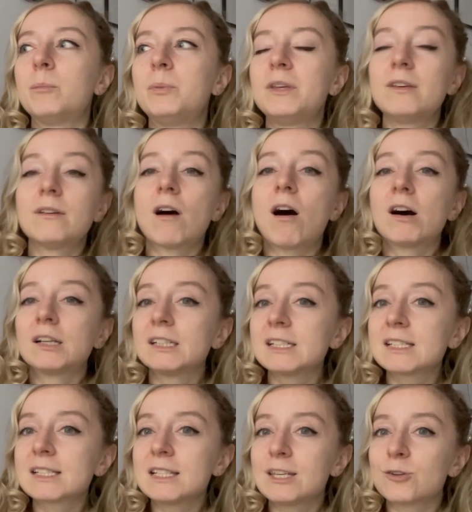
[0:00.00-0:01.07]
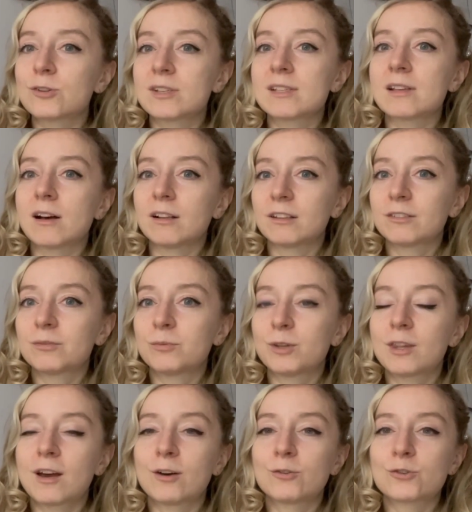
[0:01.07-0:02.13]
be honestly yourself
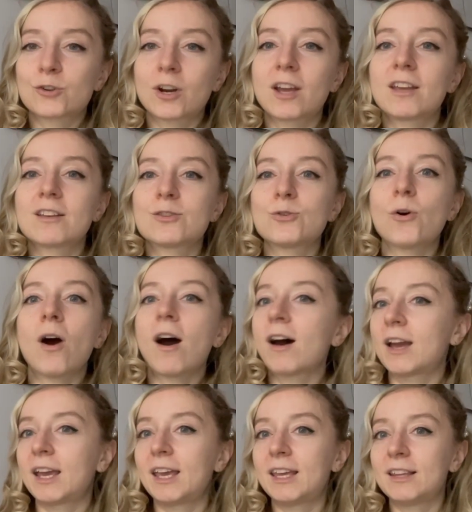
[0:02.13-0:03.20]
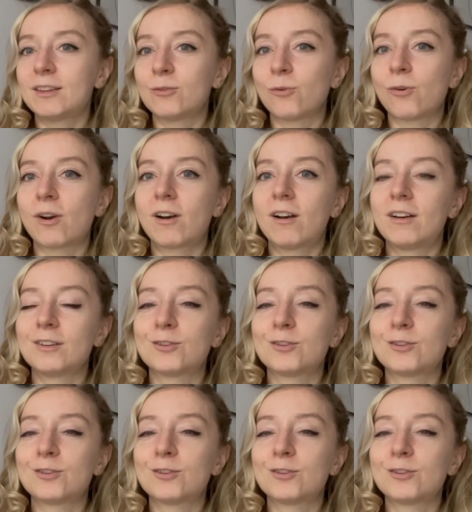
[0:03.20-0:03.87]
without trying to hide or,